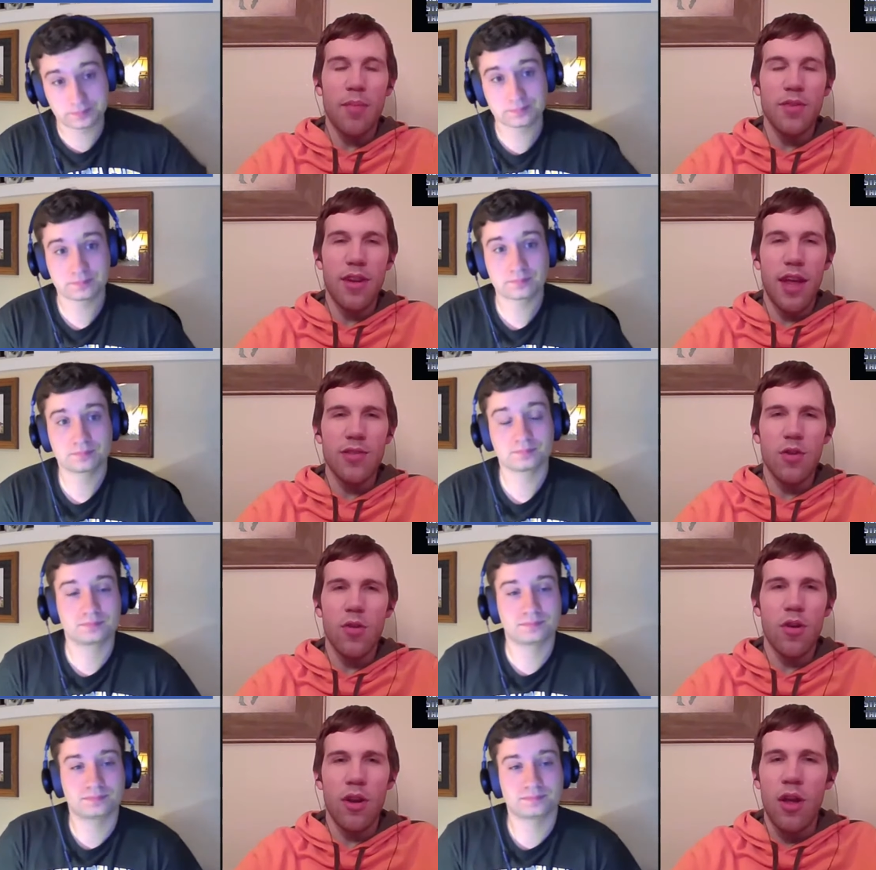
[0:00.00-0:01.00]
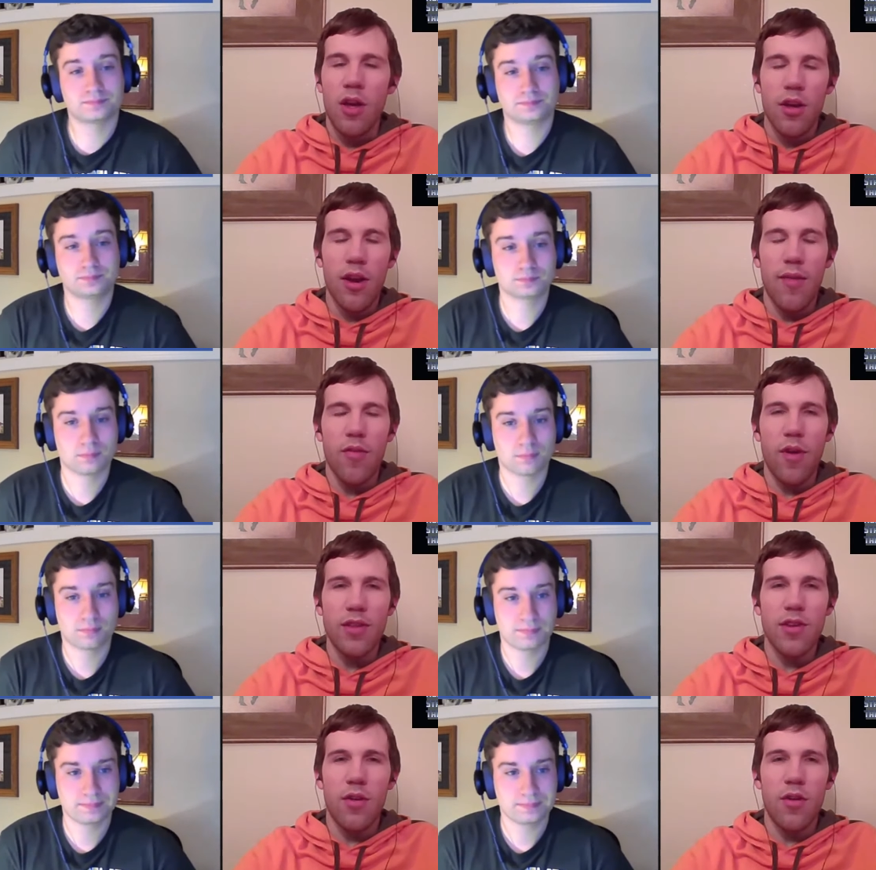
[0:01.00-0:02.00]
Speaker 1: opposite Dantzler and going to have to
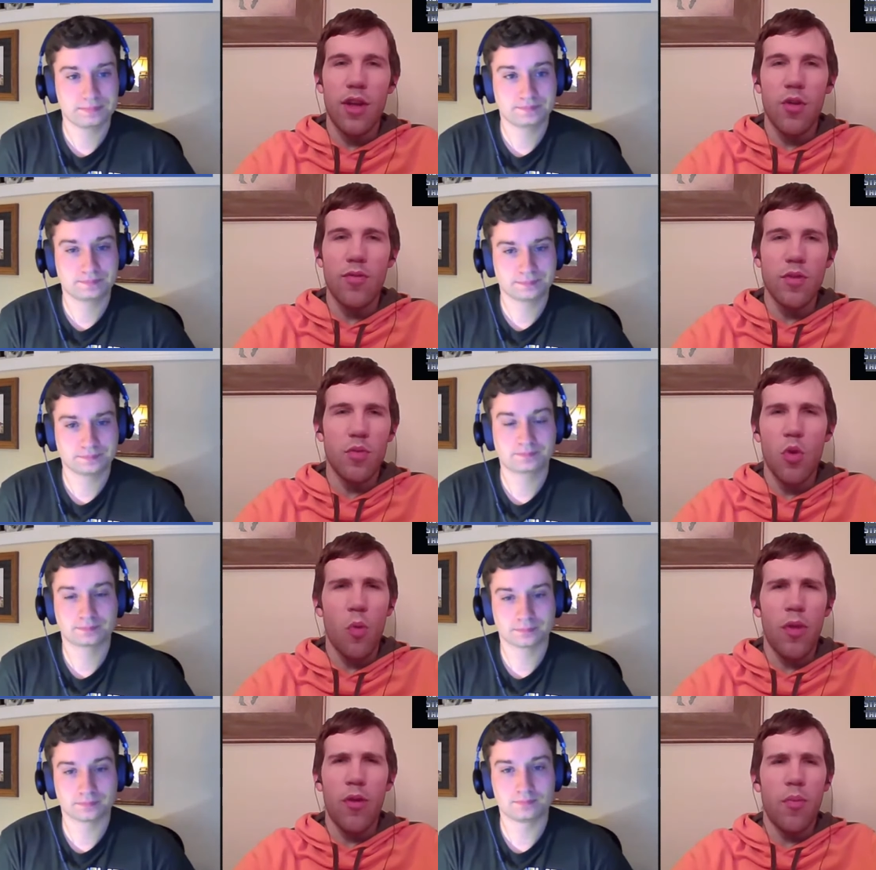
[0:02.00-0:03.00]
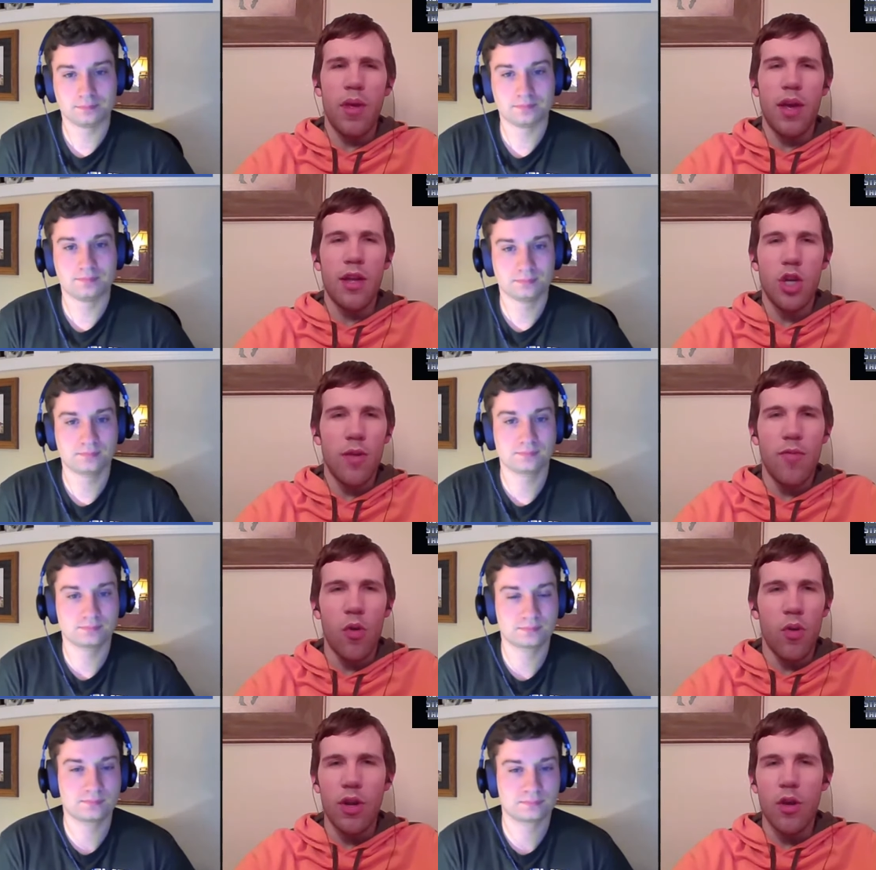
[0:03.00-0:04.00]
find a nickel of some sort, whether it be a cheap
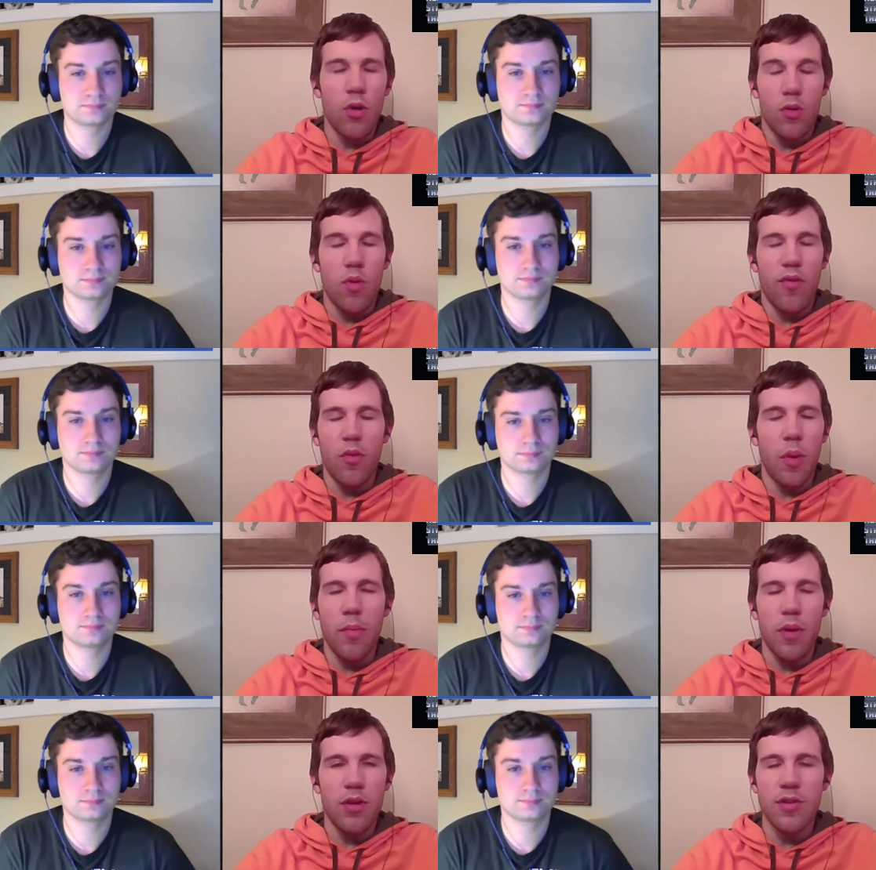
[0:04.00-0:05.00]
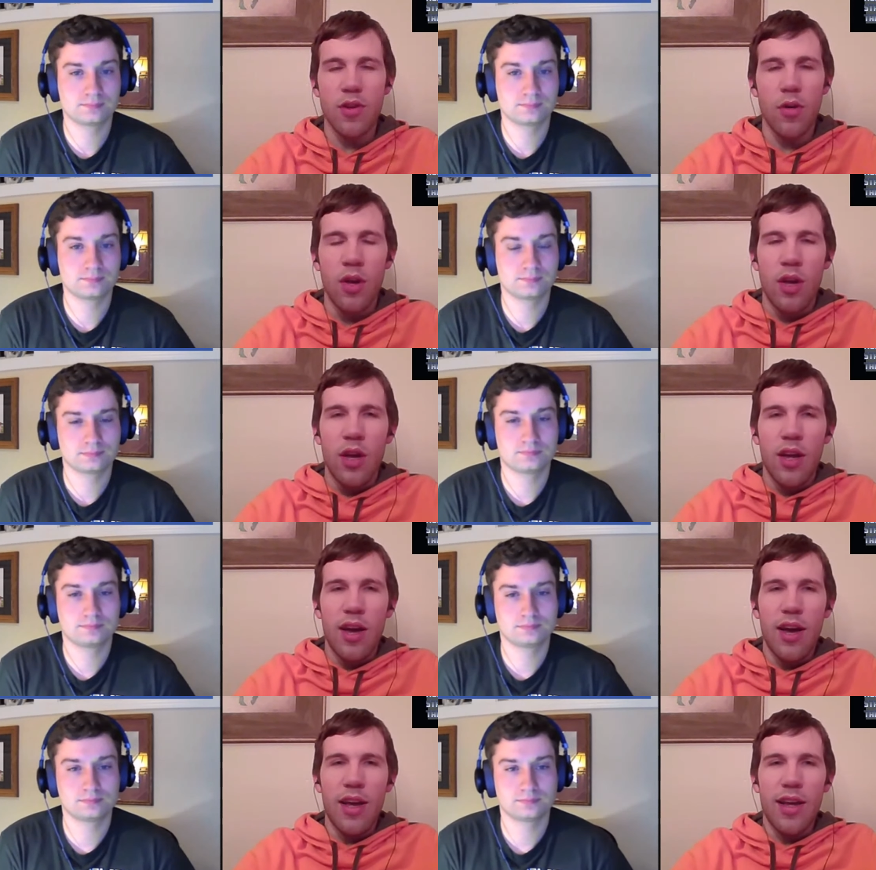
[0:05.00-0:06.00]
veteran deal or whatever it might be. So
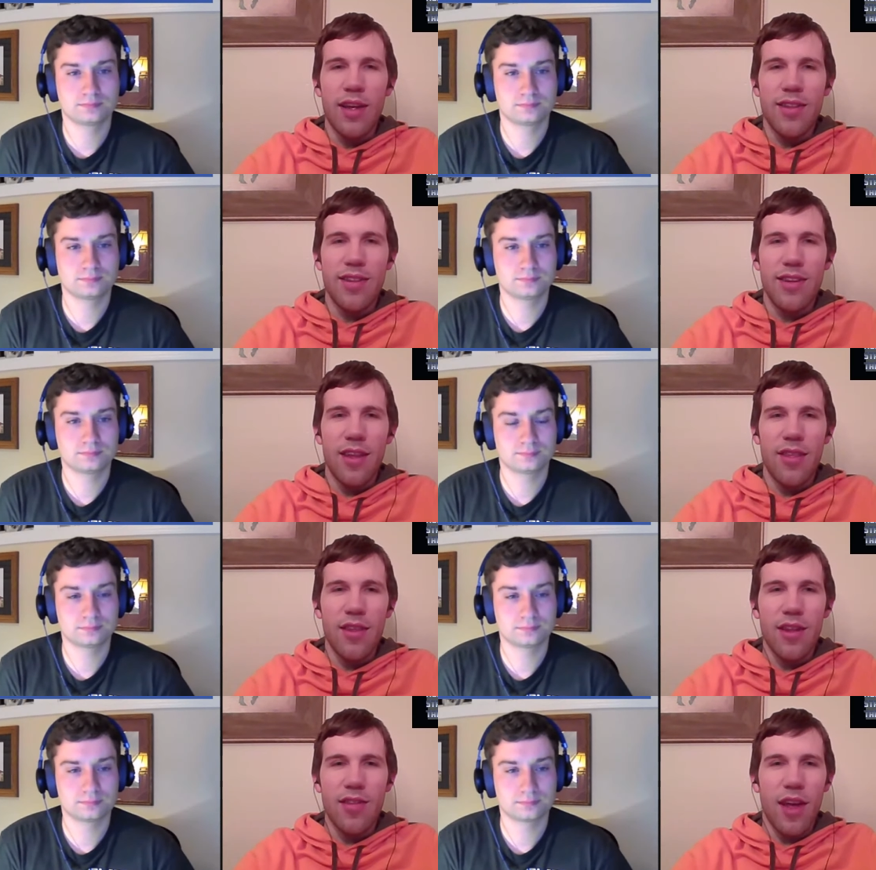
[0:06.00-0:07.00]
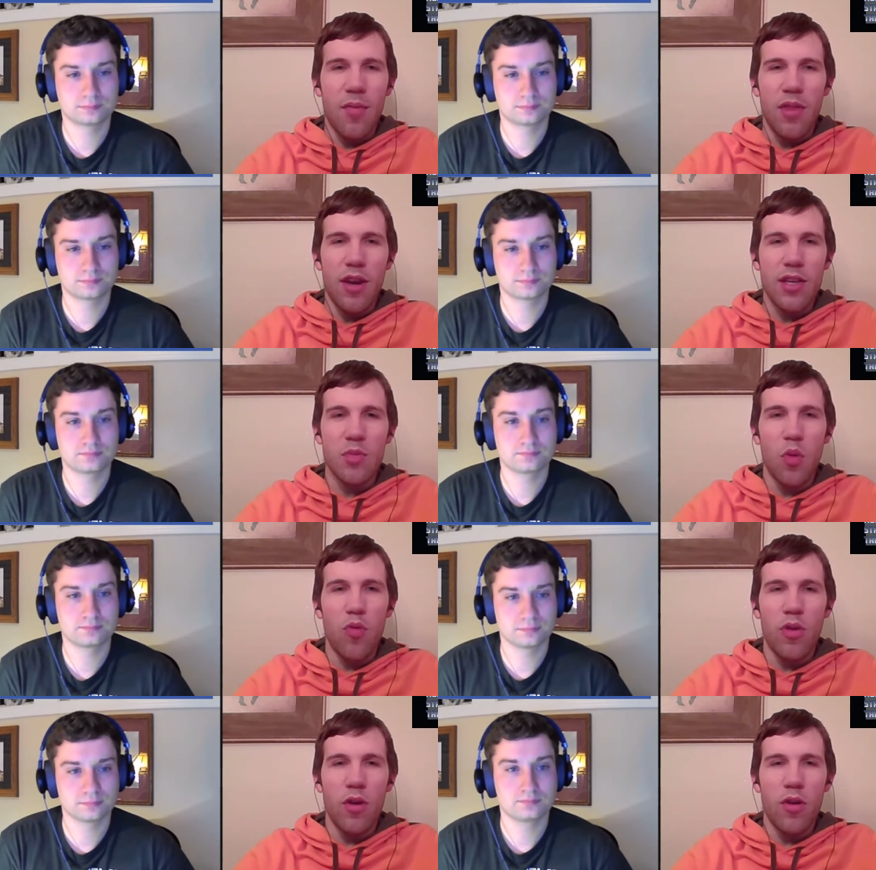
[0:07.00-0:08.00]
I. I think that's got to be the next
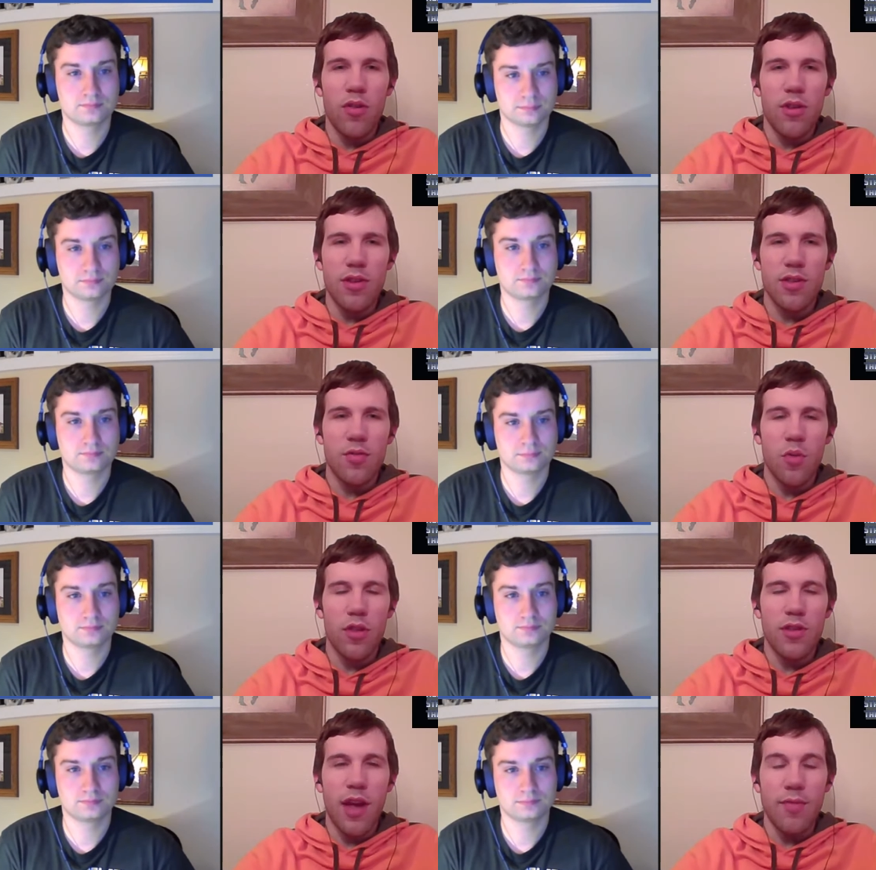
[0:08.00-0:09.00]
move here in this with this